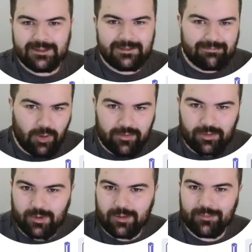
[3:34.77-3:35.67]
if there's
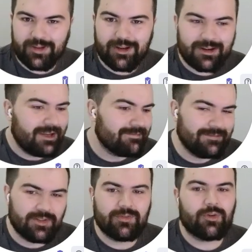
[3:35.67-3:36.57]
problems hearing,
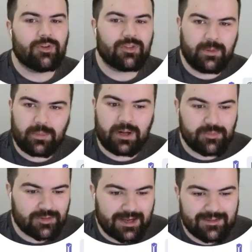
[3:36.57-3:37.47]
there's of course going to be problems
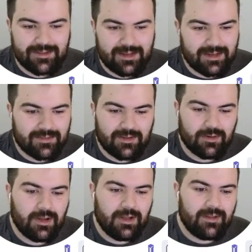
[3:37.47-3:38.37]
translating. And so
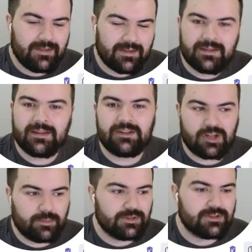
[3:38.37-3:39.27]
things can get
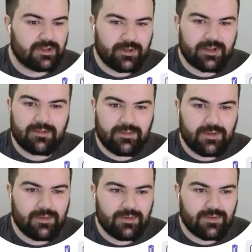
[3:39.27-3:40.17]
jumbled or a bit
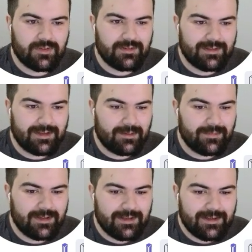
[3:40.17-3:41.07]
confused.
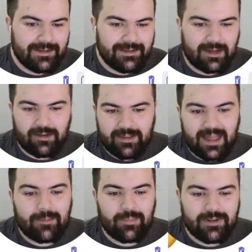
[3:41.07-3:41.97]
Not only
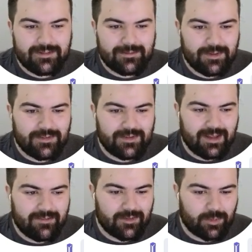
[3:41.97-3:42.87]
that, but we still
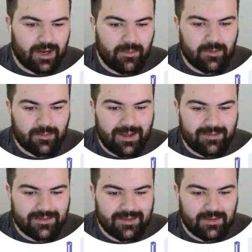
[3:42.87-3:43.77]
have this problem where we have to
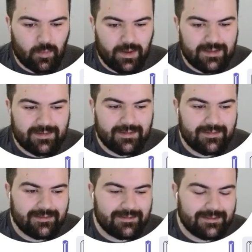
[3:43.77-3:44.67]
sit and wait.
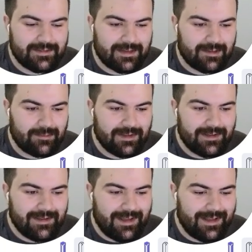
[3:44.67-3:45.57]

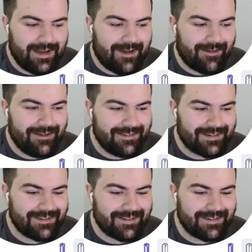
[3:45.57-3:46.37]
And now it's actually